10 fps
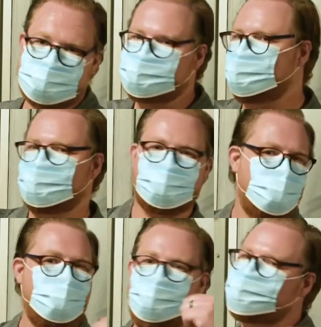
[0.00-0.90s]
It's giving him the
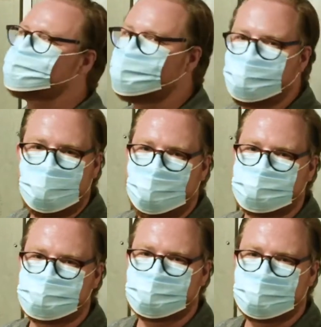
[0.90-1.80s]
1-2 punch,
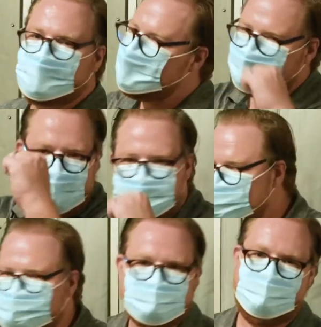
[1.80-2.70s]
keeping
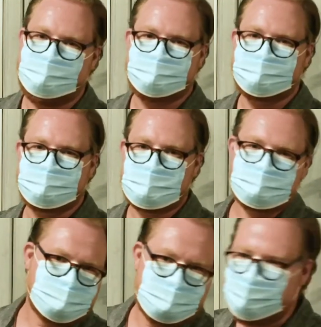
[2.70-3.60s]
it tight,
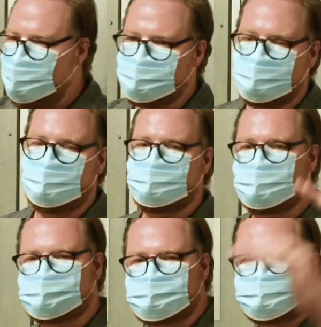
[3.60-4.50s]
bobbing and weaving
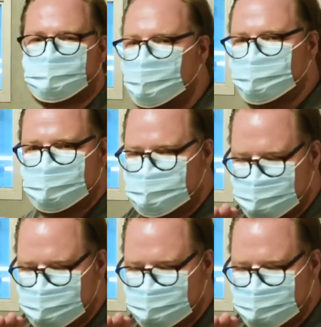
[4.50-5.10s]
it, scrubbing